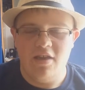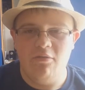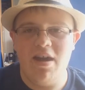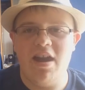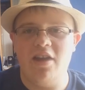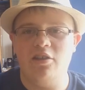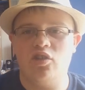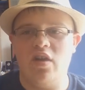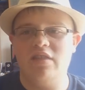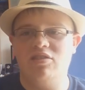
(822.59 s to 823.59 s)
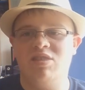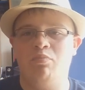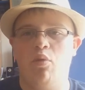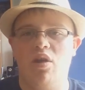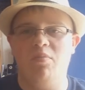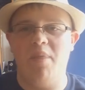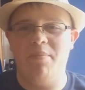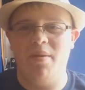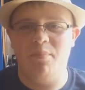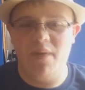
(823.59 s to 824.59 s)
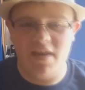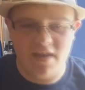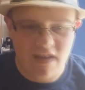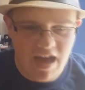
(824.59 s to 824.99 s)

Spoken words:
Why are you trying to spoil Peppa Pig?